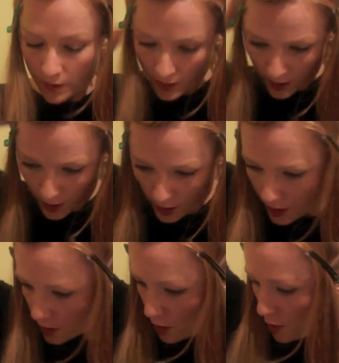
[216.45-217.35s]
So
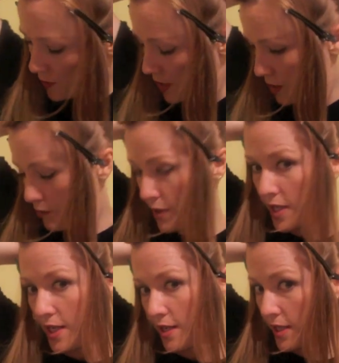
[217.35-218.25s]
just combing it
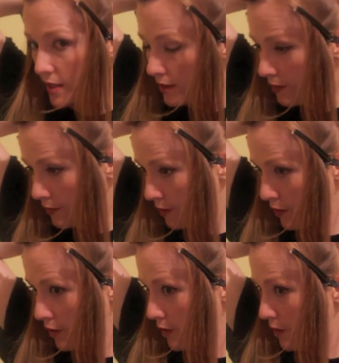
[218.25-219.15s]
really nice and
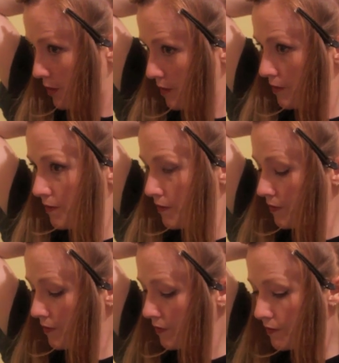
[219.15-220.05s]
firm
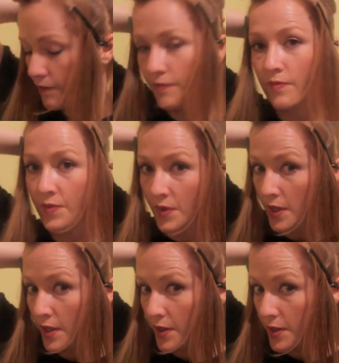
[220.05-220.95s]

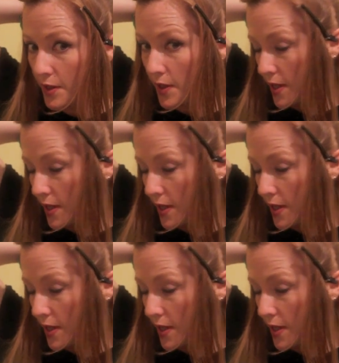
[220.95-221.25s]
so